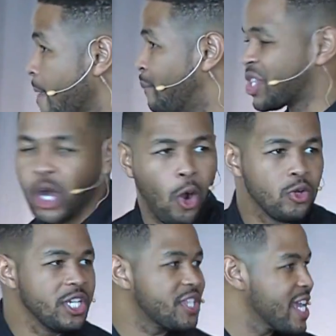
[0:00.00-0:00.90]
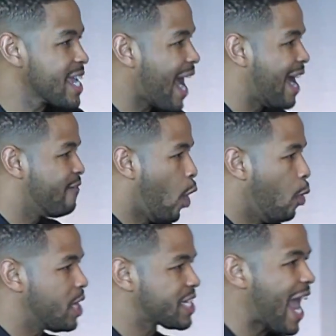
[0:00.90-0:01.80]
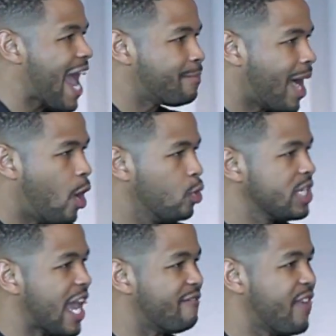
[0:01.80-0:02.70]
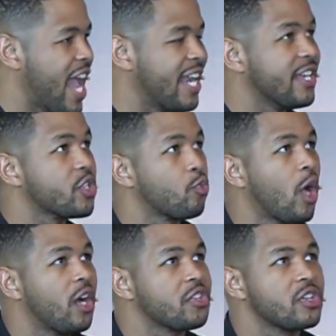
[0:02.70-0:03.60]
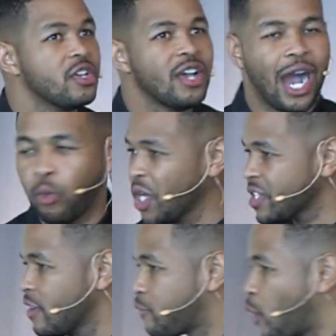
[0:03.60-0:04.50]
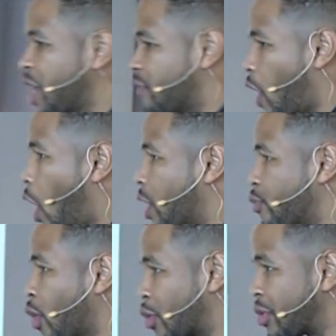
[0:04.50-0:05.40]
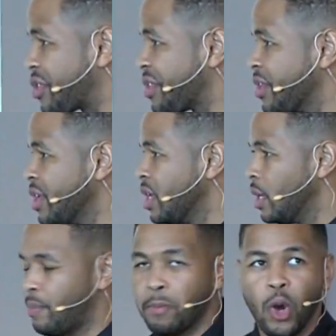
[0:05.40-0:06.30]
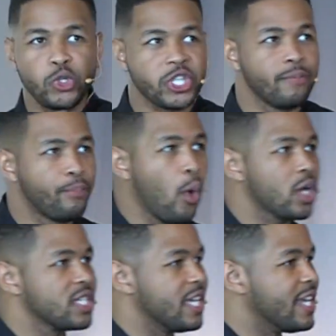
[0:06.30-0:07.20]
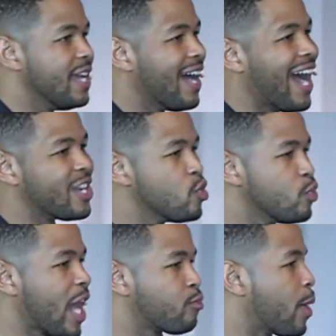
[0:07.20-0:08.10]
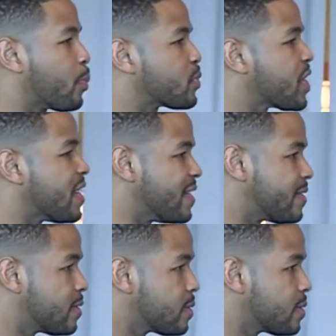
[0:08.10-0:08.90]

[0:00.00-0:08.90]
But the only thing I've always had, my only advantage was I wasn't afraid of hard work. But most importantly, I knew what I represented.